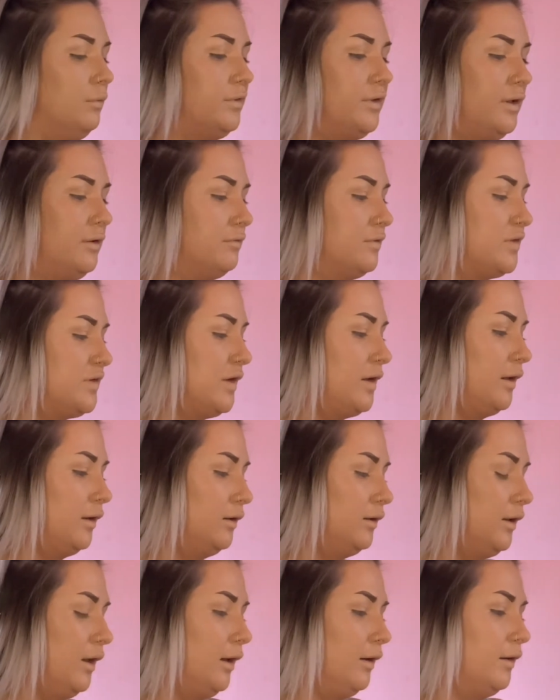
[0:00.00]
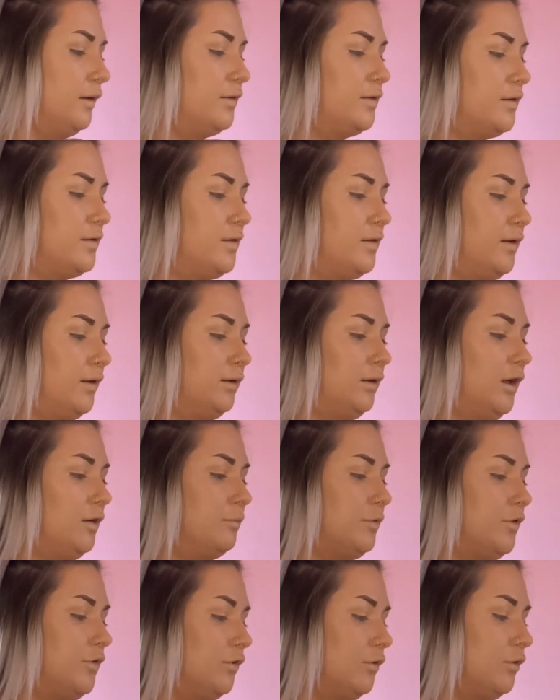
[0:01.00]
was I even saying? Yeah, this is the thing that I've
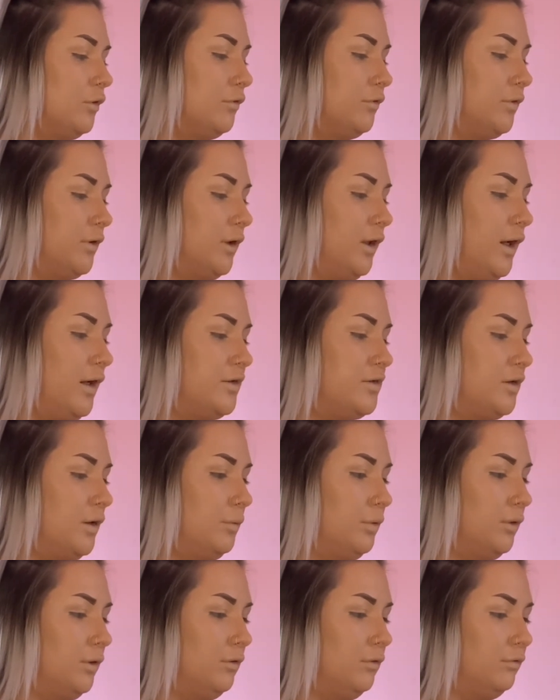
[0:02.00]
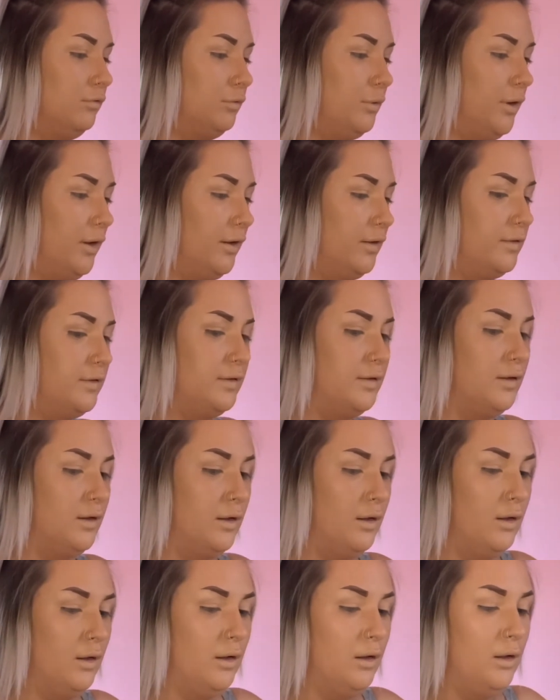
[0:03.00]
been doing over the last couple of weeks
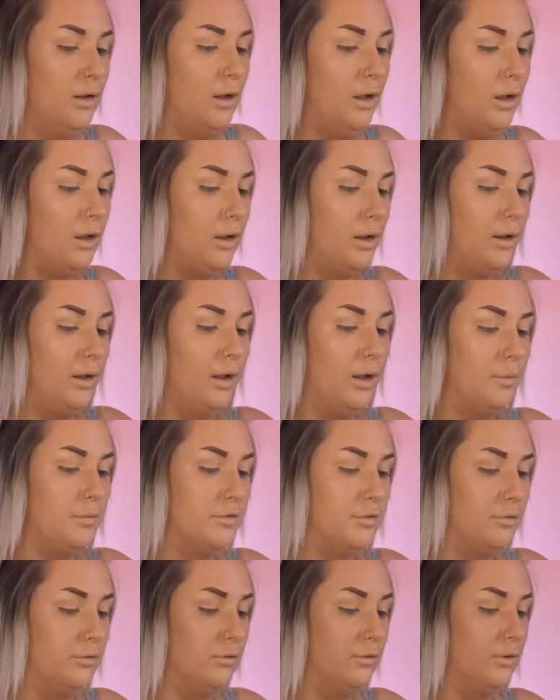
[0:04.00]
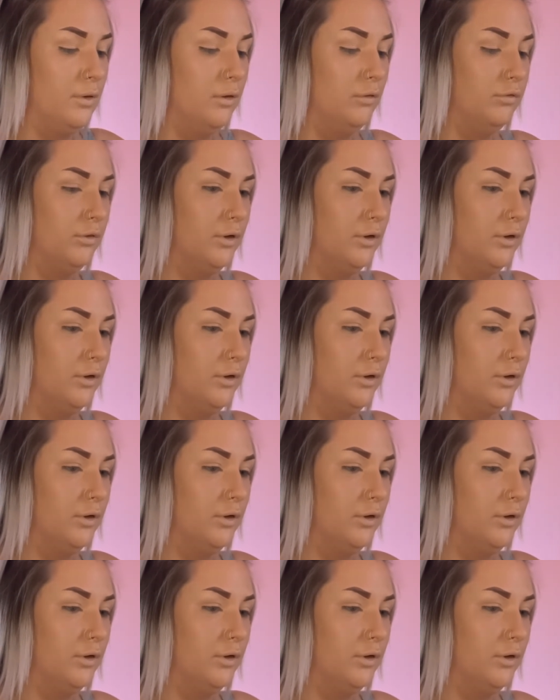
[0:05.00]
and I absolutely love